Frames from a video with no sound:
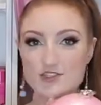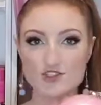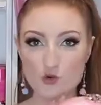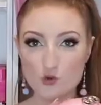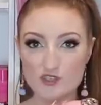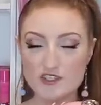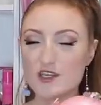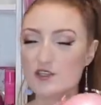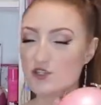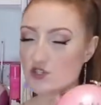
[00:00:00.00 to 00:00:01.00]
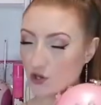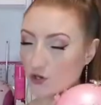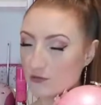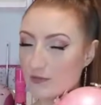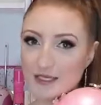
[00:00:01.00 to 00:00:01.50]
stores
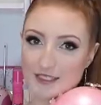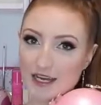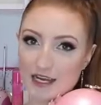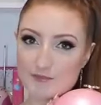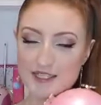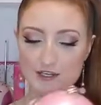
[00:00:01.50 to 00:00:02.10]
so many times.